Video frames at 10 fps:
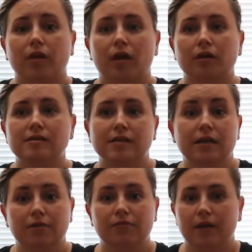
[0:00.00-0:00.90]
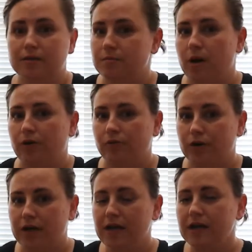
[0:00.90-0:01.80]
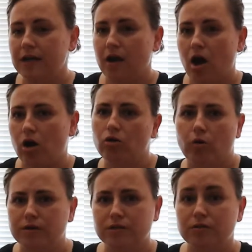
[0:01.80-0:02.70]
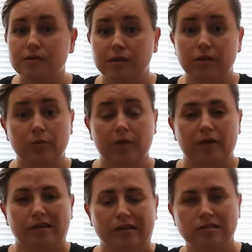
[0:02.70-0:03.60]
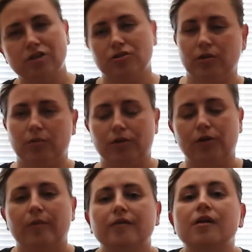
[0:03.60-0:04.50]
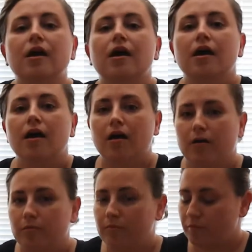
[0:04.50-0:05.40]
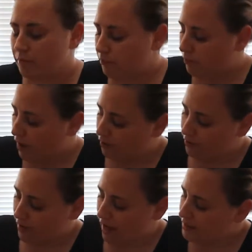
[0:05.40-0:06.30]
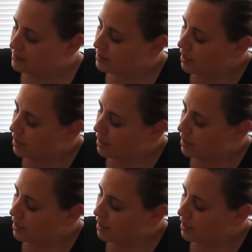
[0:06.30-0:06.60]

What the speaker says: significant in my learning. And I'll go into those a little bit, touch on them a little bit prior to the end.